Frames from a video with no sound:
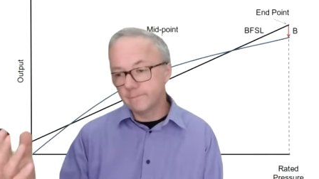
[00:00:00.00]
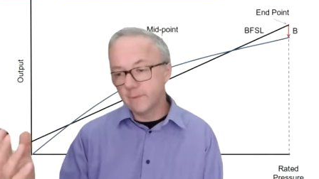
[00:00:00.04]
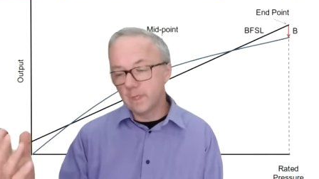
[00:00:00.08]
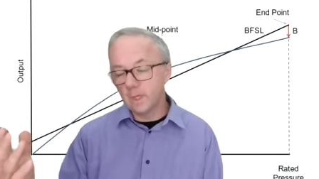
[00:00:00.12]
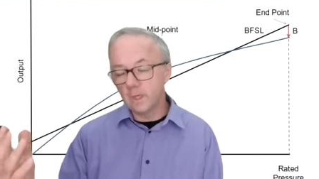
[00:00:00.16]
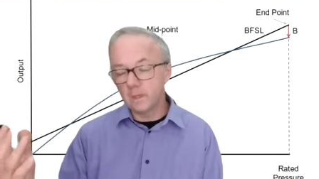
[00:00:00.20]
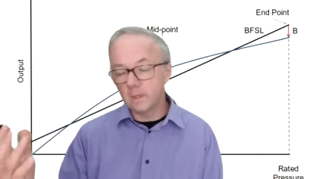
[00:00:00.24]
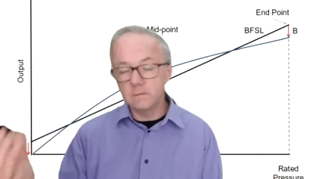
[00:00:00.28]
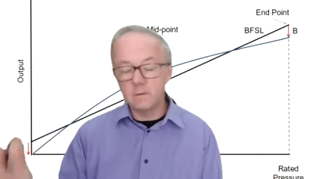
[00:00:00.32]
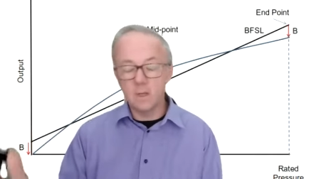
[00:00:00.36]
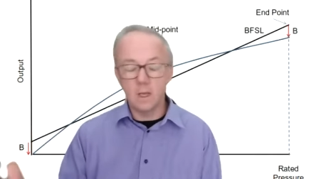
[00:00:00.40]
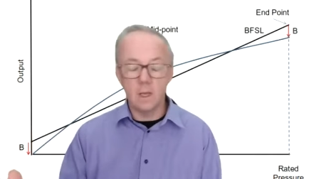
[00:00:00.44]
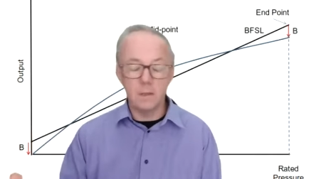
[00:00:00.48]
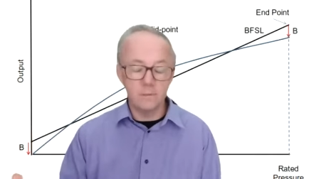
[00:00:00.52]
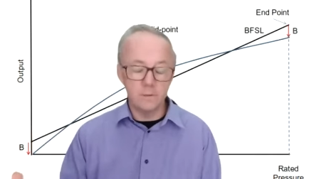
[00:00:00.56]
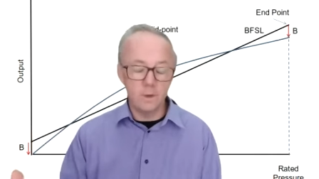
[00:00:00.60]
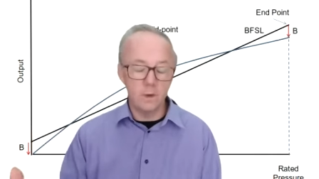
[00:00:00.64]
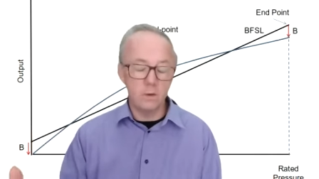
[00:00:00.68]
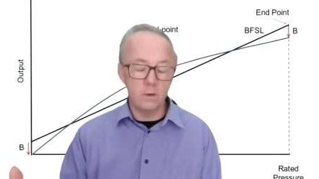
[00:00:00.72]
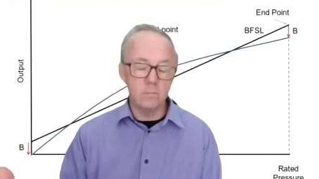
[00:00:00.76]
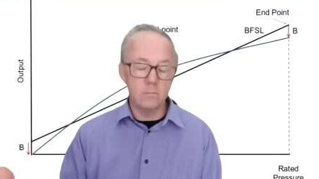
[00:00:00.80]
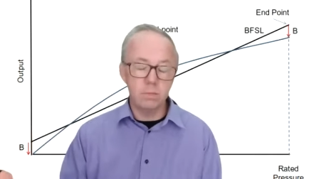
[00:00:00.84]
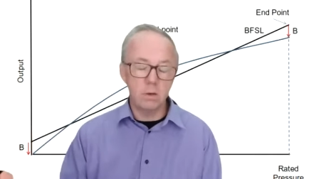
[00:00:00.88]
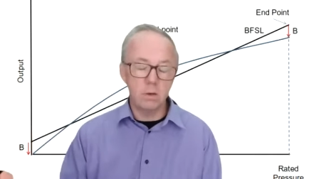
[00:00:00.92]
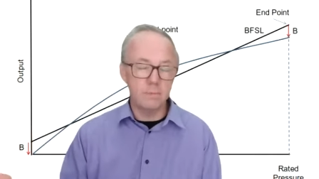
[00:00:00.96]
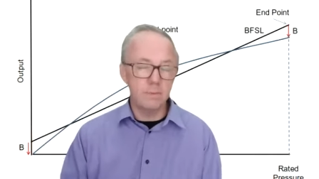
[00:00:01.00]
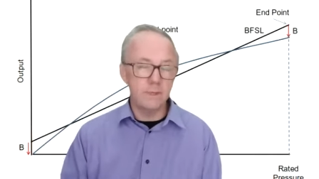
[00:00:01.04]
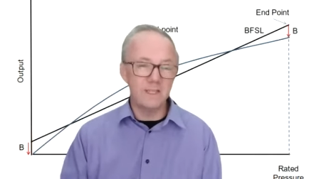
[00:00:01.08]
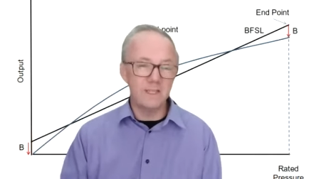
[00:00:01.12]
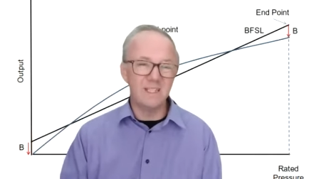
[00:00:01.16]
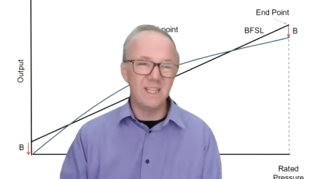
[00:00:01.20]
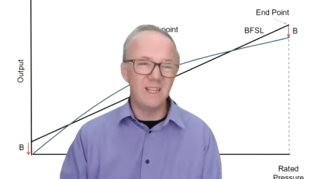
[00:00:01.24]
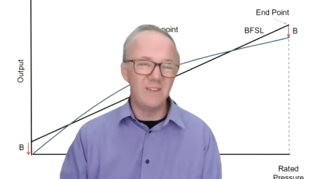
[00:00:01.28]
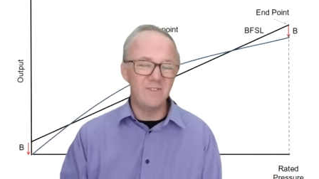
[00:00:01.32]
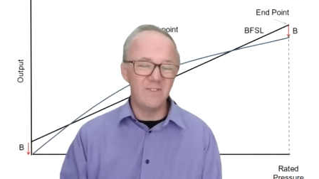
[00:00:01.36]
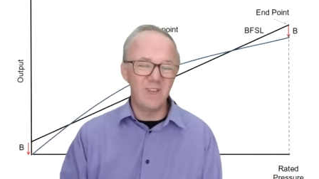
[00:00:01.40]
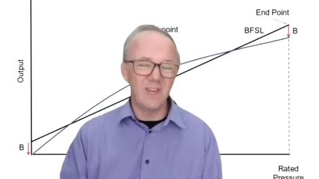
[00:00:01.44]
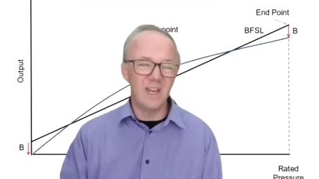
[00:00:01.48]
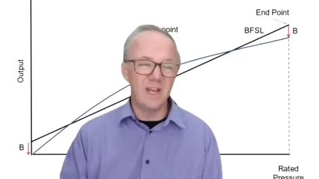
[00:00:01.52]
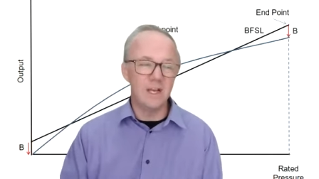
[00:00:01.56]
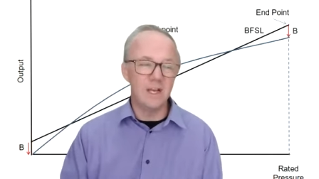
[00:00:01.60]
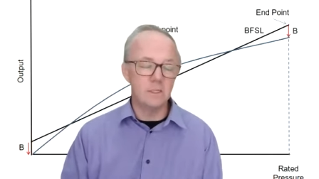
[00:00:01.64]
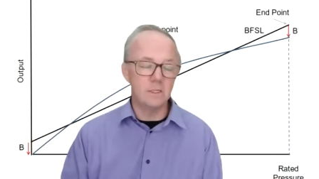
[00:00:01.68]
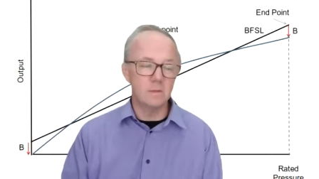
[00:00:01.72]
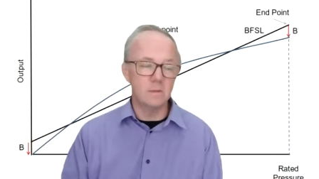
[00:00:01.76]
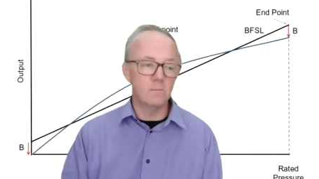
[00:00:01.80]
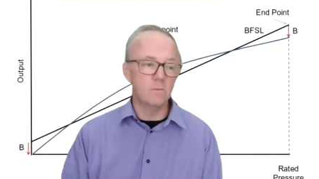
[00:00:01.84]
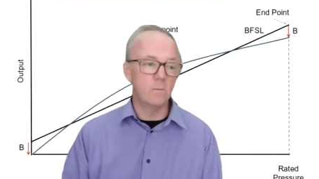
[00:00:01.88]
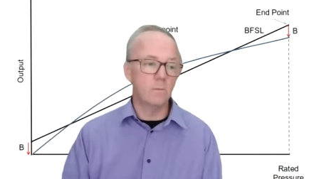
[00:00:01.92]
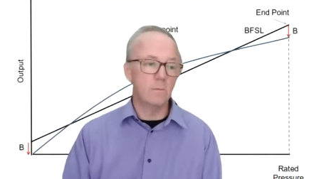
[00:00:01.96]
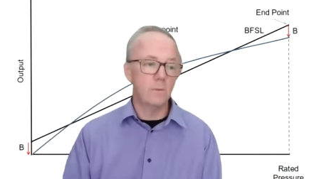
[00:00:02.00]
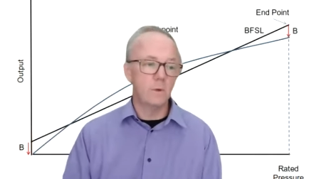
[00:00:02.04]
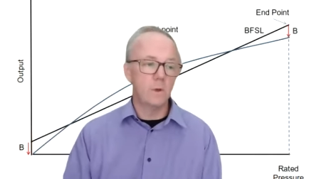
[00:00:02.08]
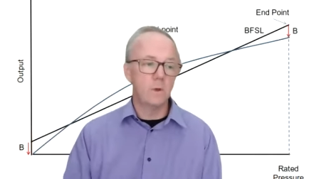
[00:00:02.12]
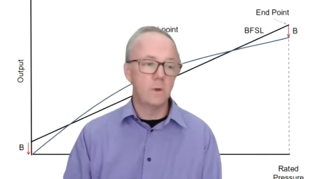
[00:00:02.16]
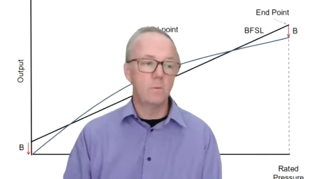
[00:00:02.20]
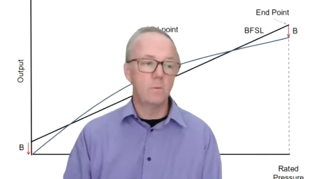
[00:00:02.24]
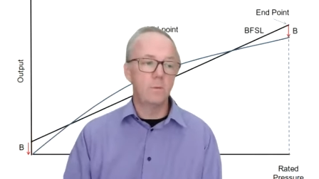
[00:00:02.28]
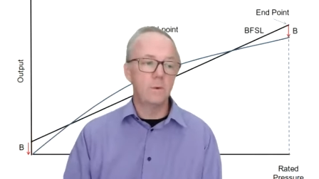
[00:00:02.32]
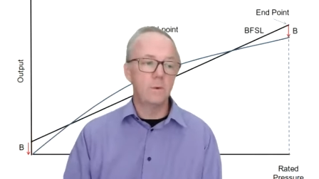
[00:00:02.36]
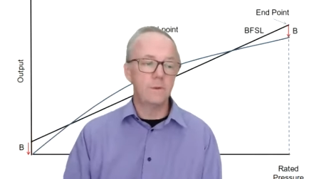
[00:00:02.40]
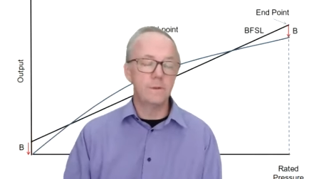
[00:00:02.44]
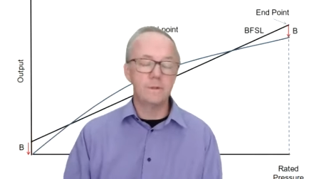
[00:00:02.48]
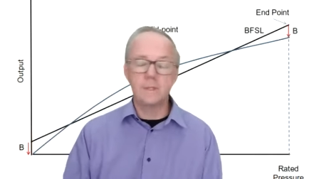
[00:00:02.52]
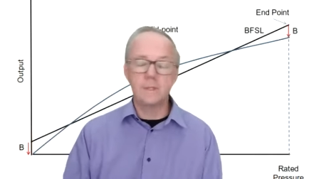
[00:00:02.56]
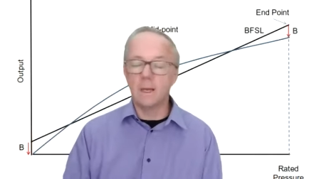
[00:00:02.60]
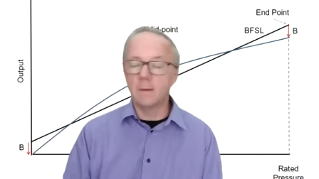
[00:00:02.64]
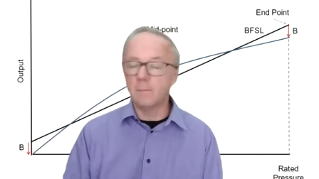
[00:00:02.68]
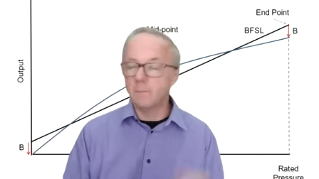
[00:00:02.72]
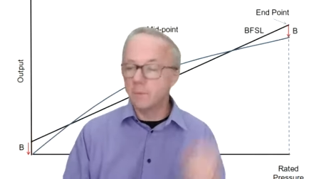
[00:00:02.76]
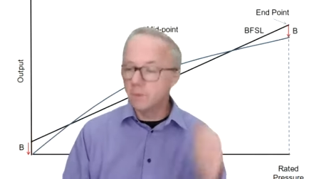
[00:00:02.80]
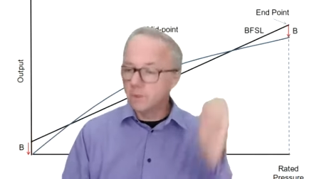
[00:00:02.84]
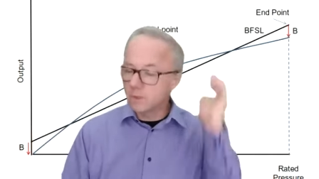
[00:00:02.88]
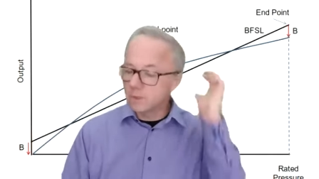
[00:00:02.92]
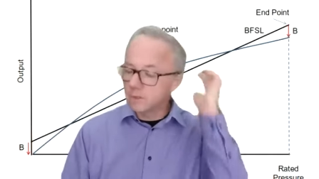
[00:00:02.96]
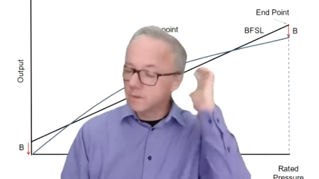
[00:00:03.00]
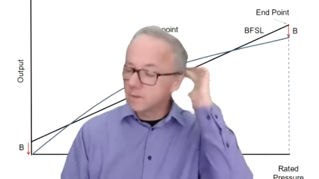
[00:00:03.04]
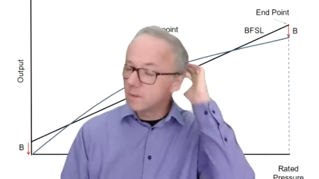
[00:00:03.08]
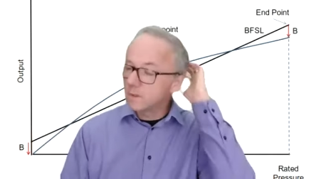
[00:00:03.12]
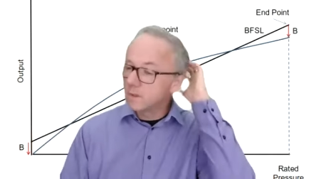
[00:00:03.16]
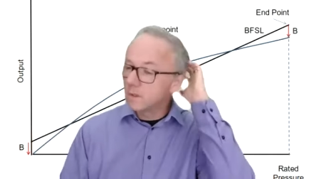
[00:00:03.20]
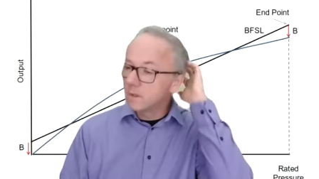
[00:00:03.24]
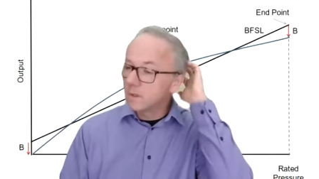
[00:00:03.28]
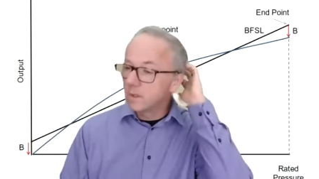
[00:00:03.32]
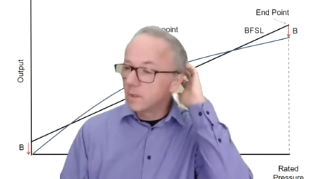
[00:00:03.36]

a, a, a non, probably a deviation with temperatures,